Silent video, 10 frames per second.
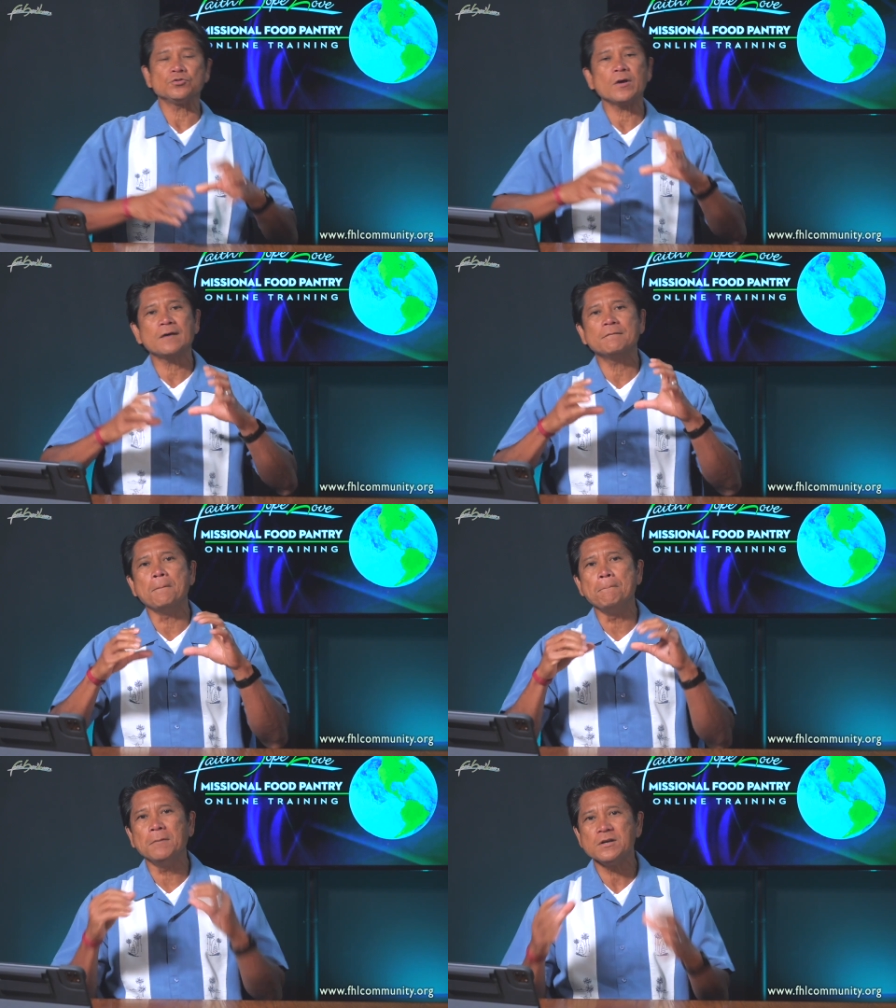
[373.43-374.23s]
To have a
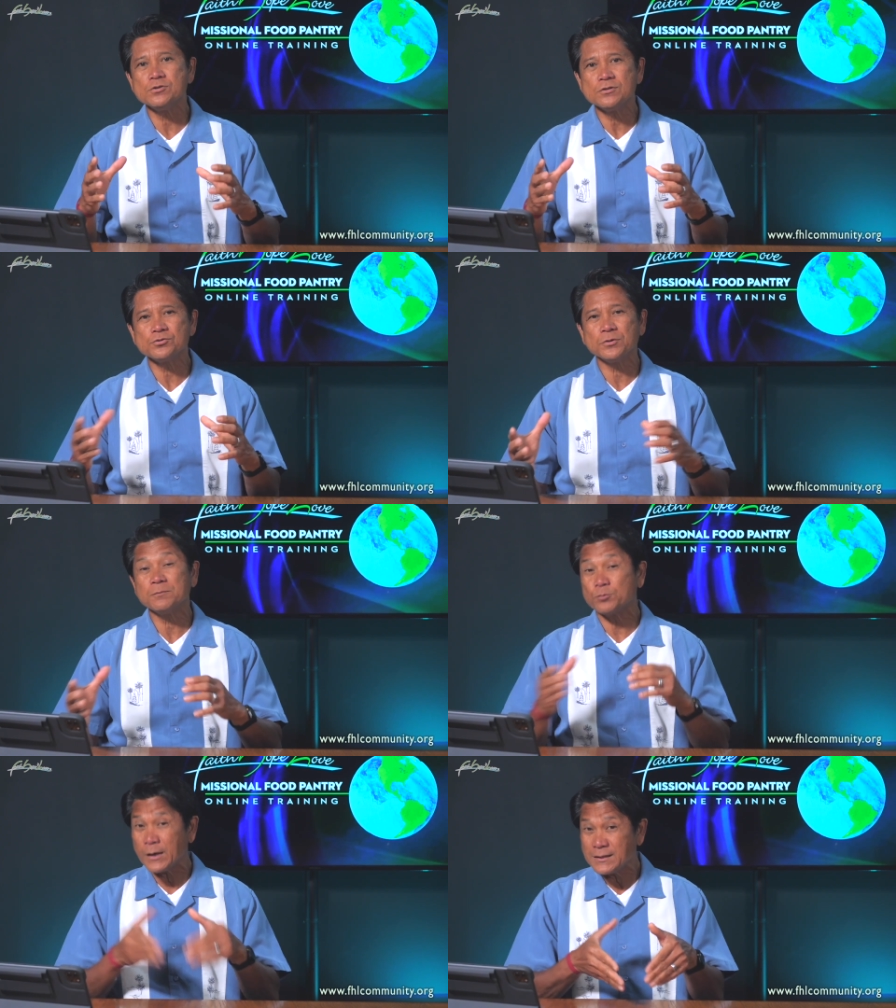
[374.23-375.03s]
mission
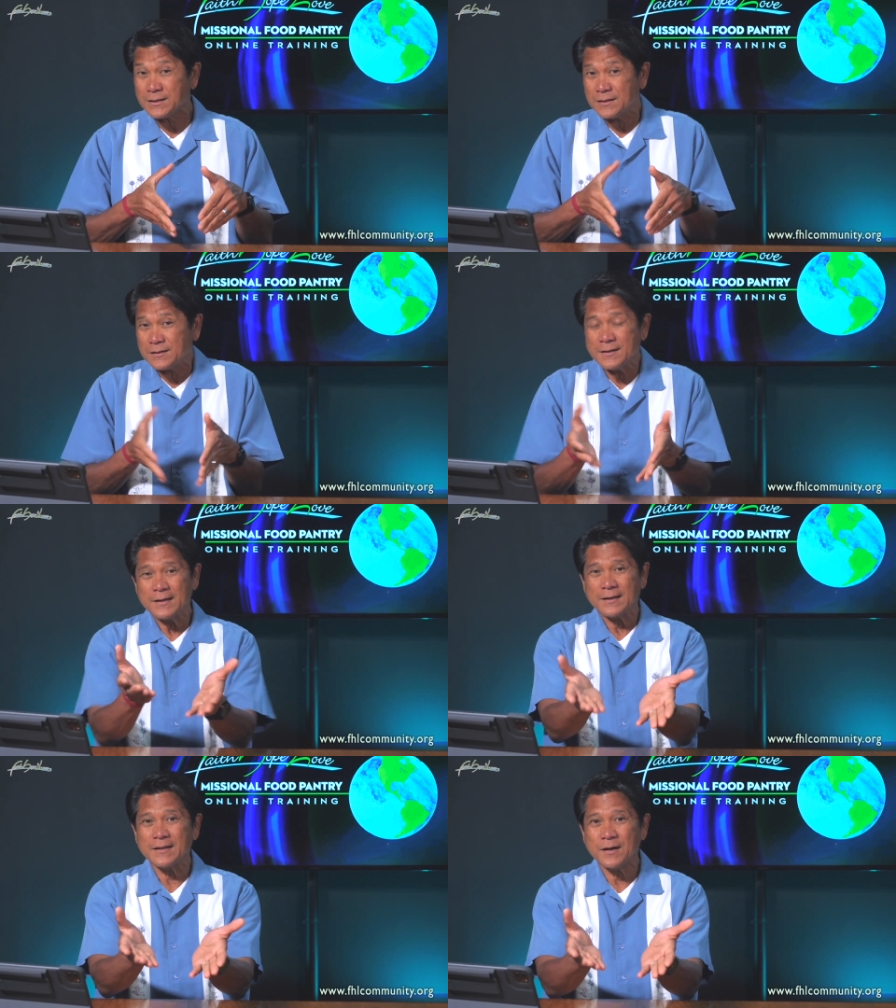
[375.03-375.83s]
trip right here
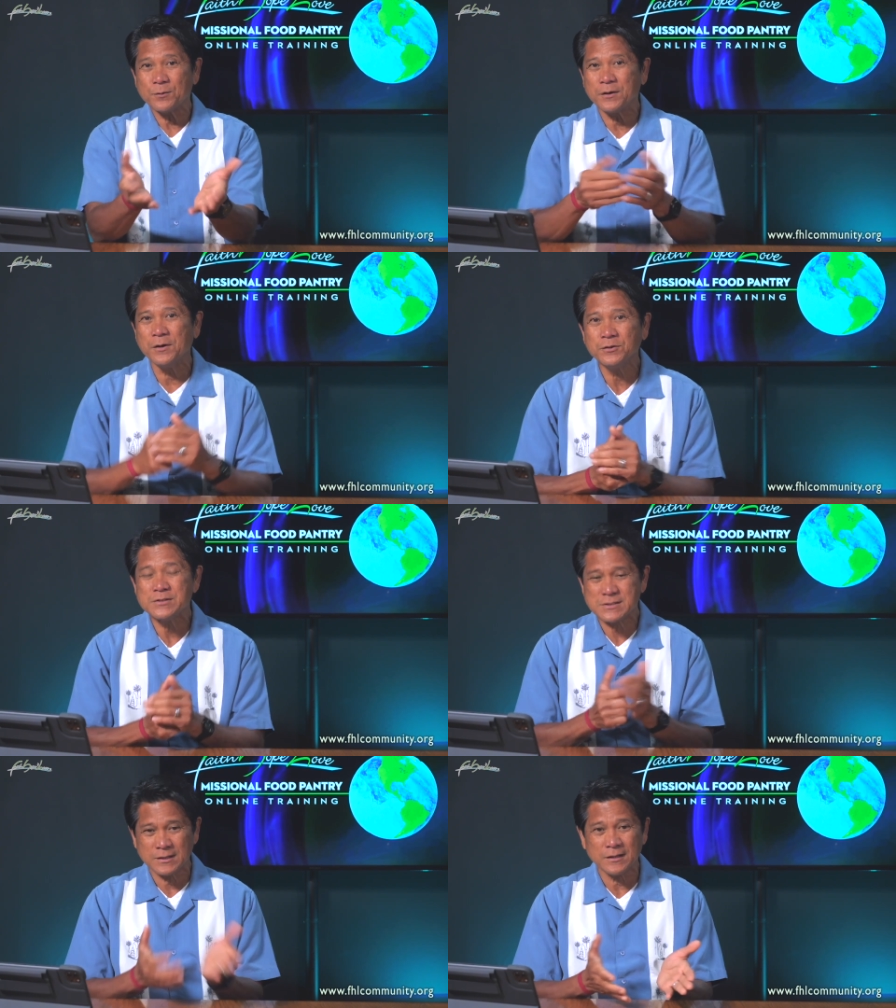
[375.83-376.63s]
in our
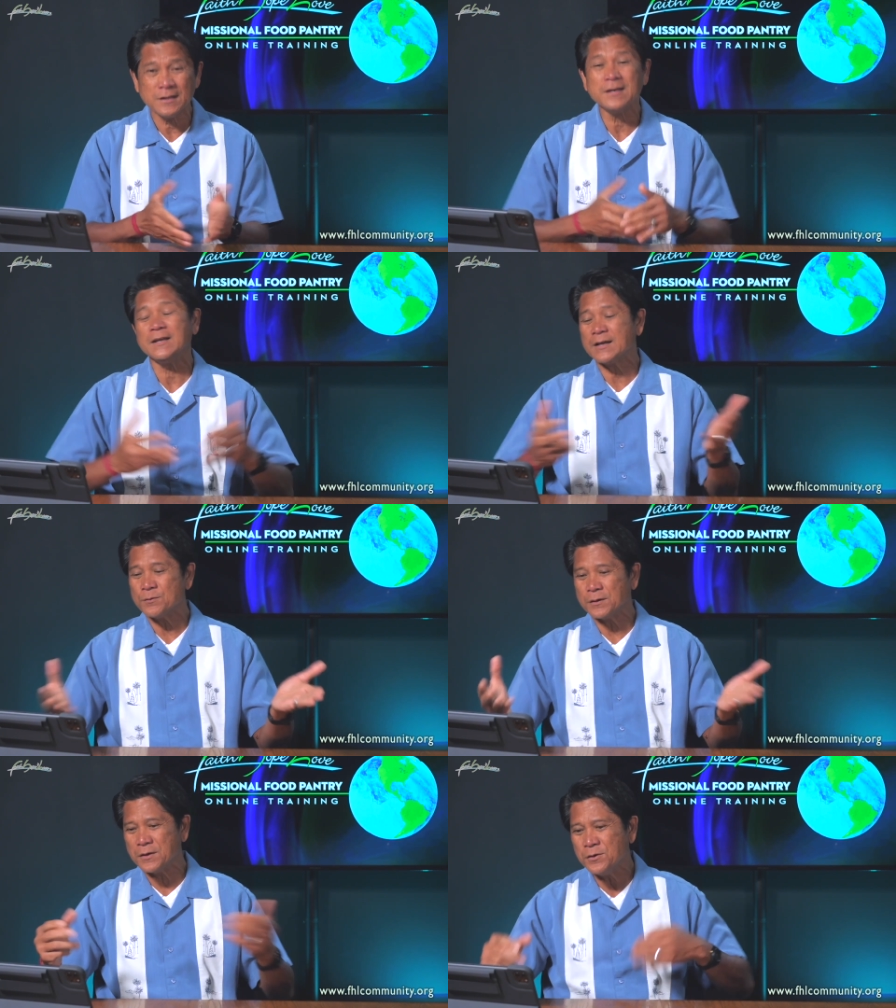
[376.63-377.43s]
own city, in
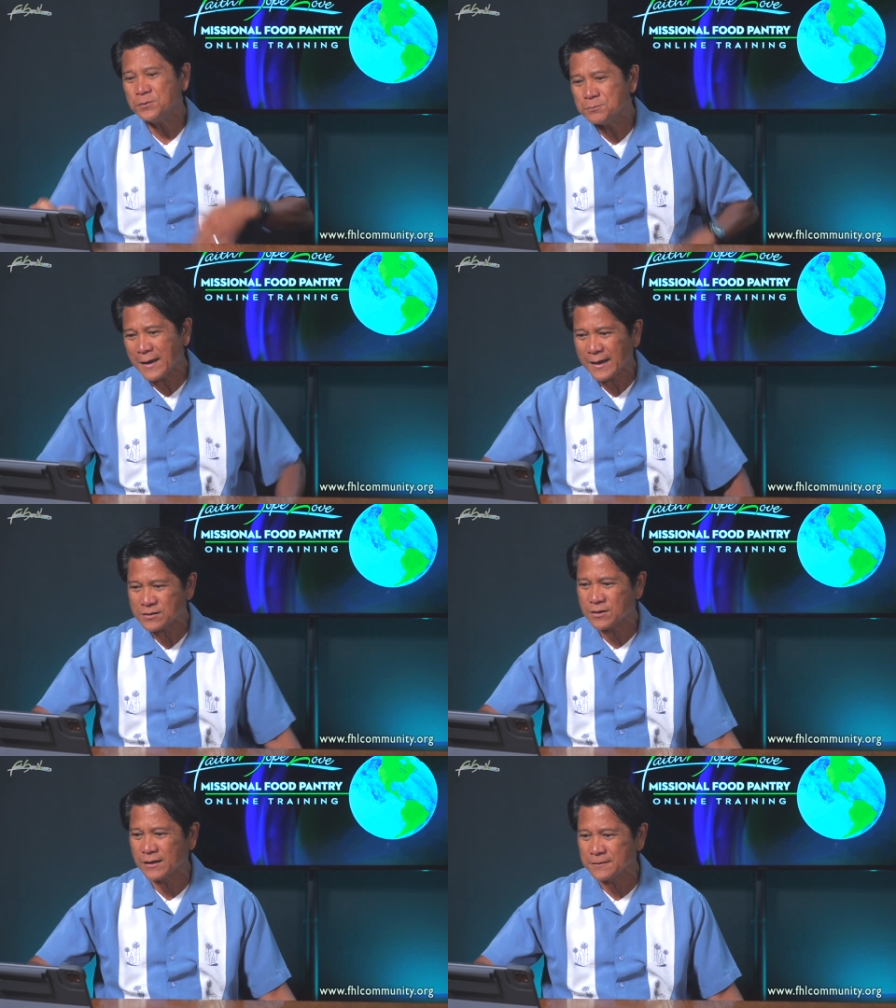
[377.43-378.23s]
our own
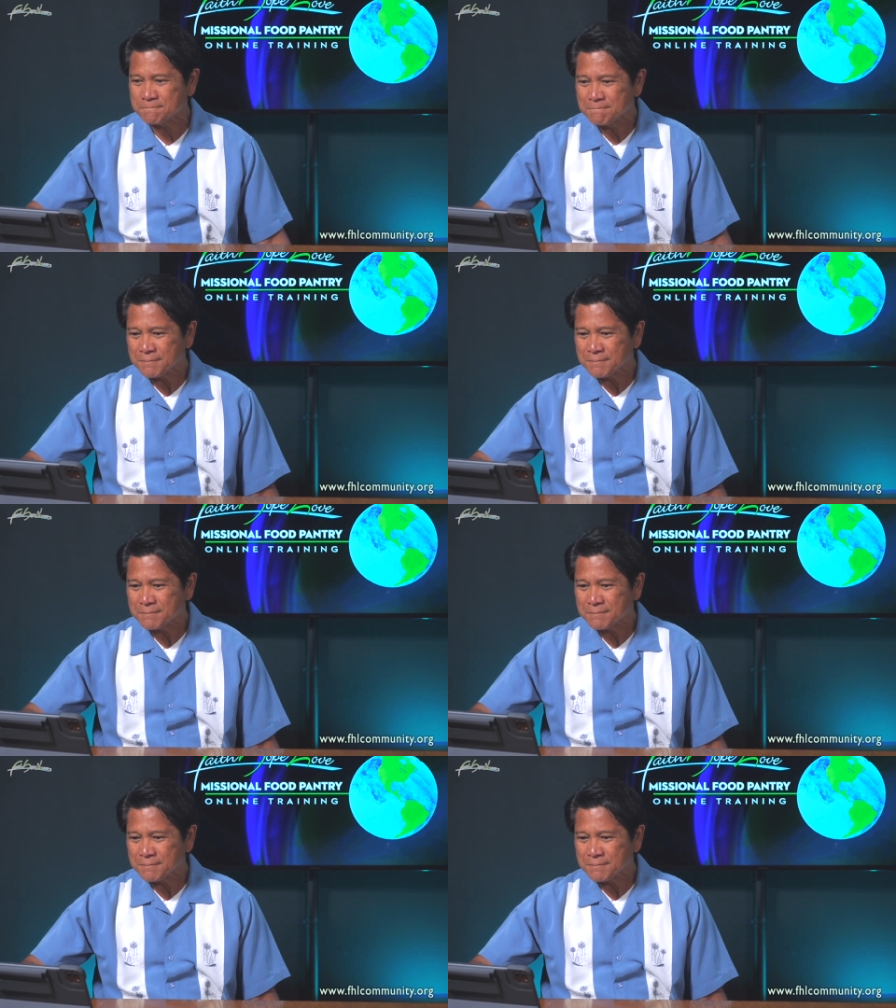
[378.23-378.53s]
backyard.